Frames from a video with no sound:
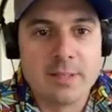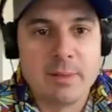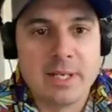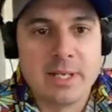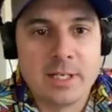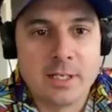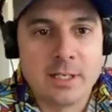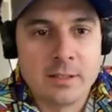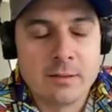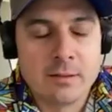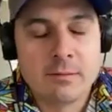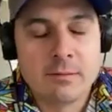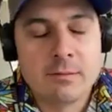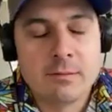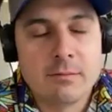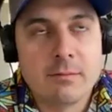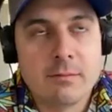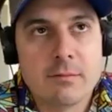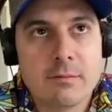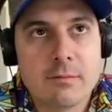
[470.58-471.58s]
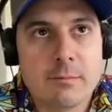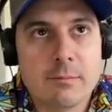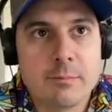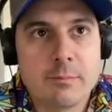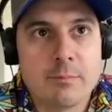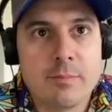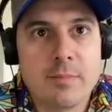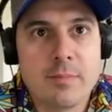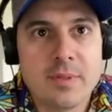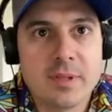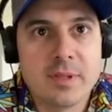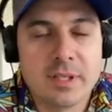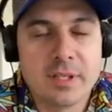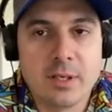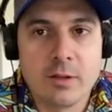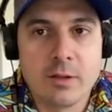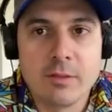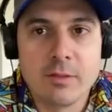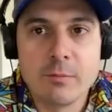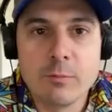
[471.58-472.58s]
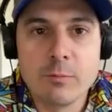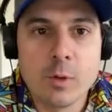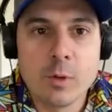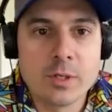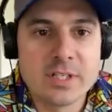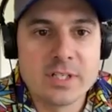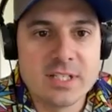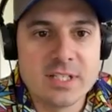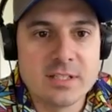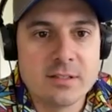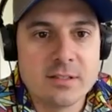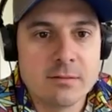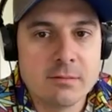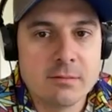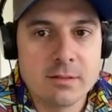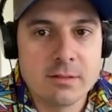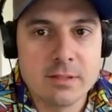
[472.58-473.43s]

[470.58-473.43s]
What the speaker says: being the warranties